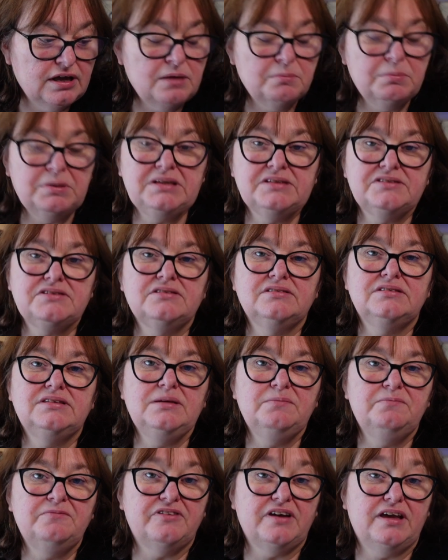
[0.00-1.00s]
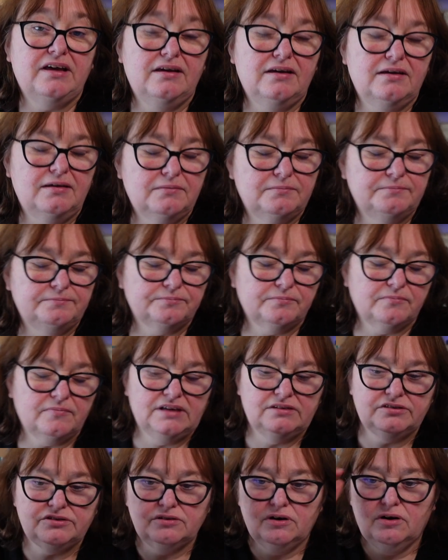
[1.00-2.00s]
but it's a deep fake.
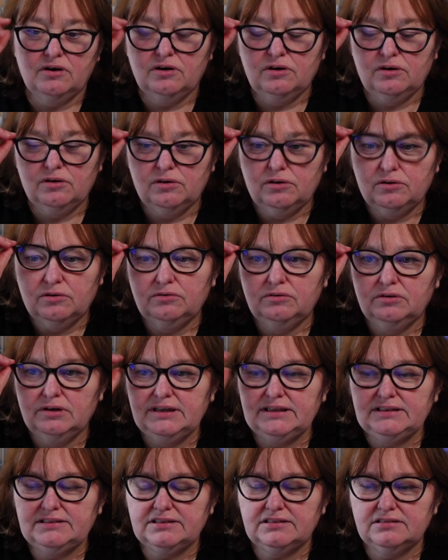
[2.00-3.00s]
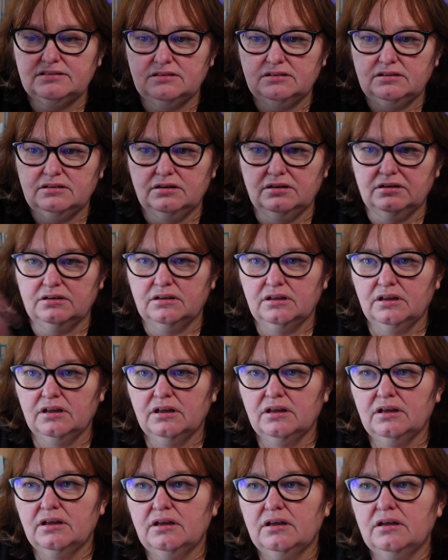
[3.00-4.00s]
So it's
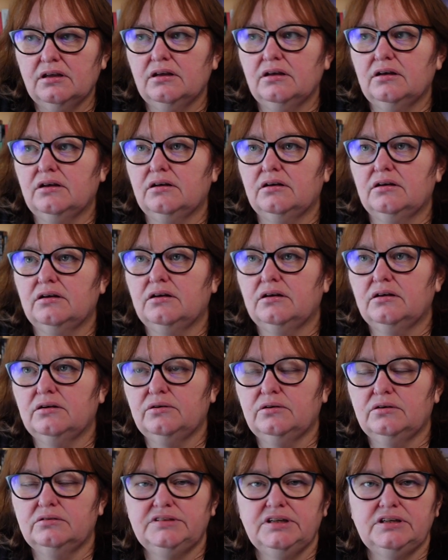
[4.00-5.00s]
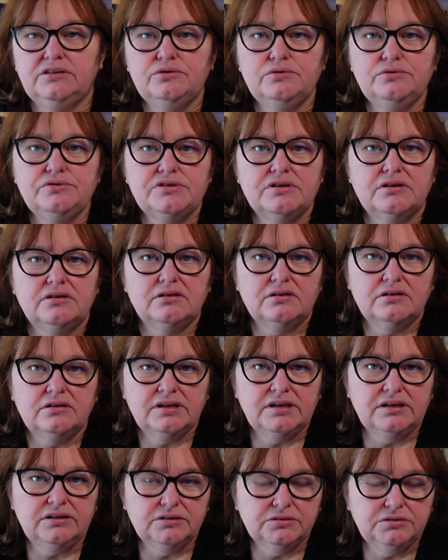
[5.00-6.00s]
they use a
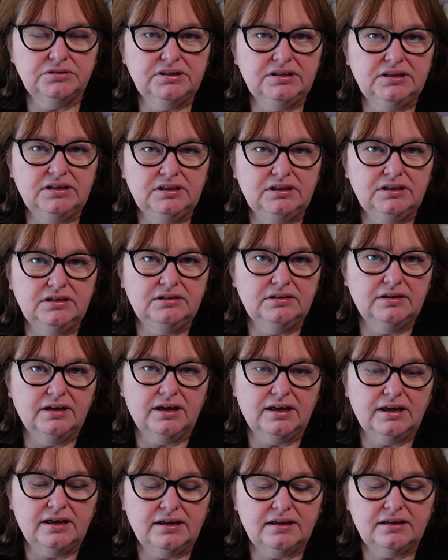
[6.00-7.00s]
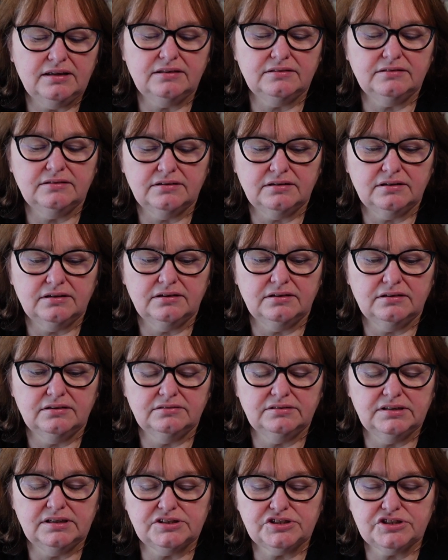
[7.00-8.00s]
guillotine, and
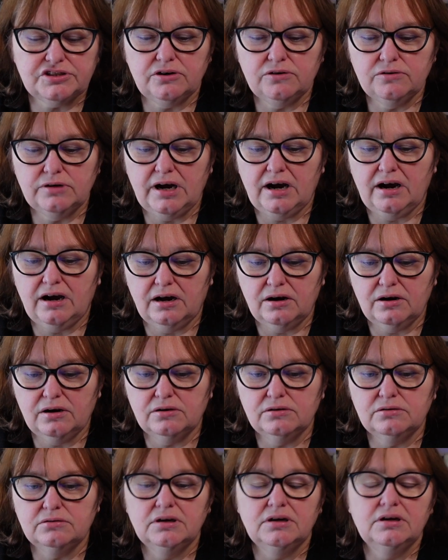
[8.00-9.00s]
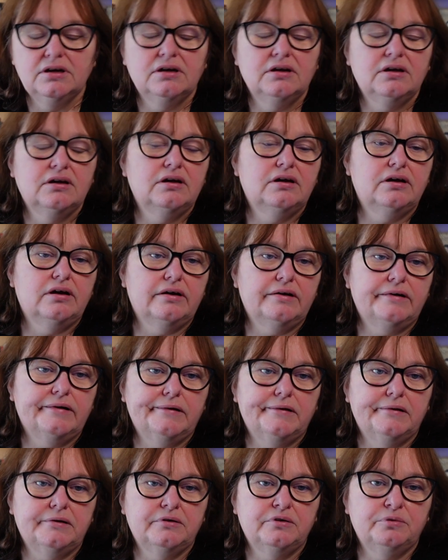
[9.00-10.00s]
they show how
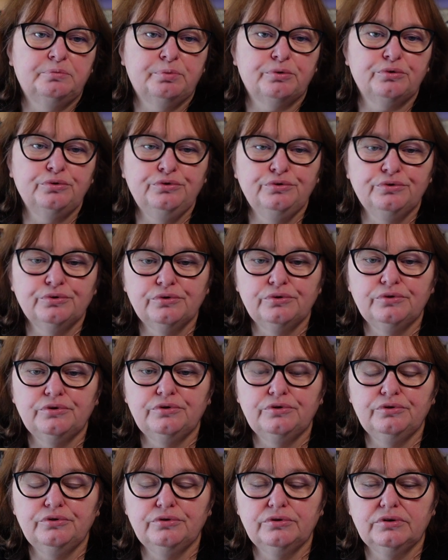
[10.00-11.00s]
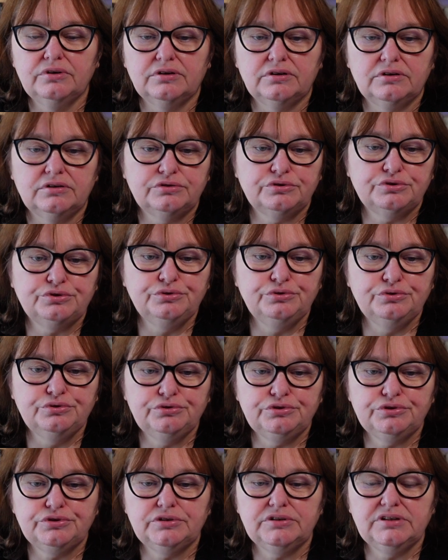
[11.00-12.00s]
Bruno
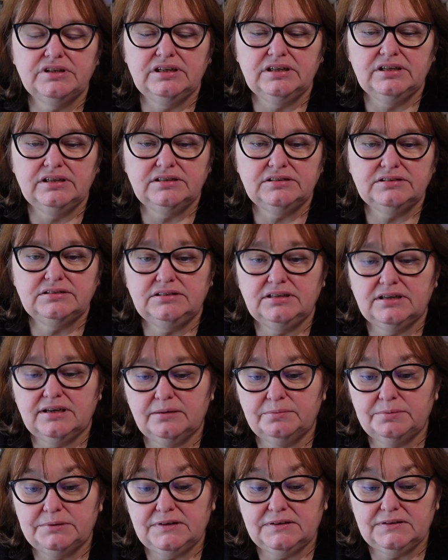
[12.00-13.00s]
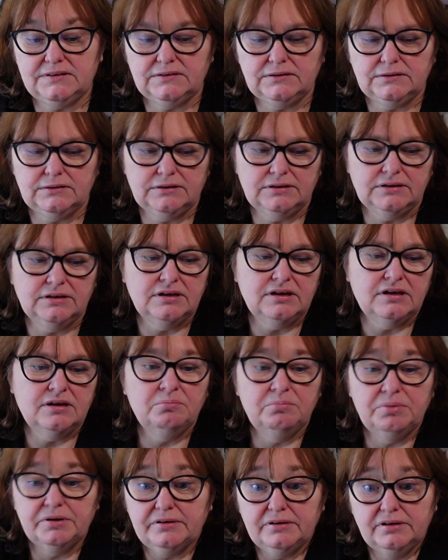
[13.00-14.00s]
Juge is decapitated.
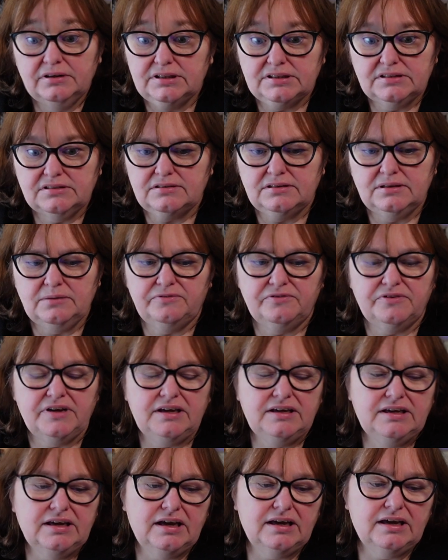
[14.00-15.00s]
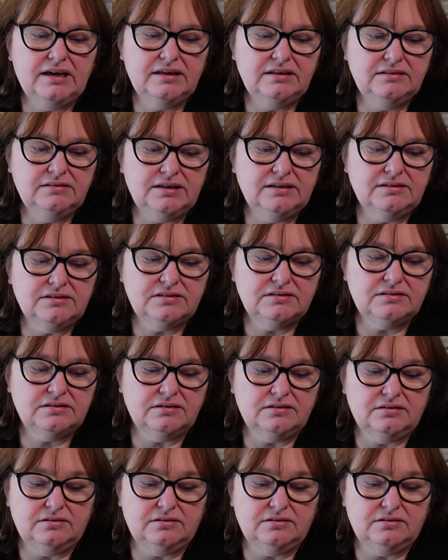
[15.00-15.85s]
But it's deep fake, and his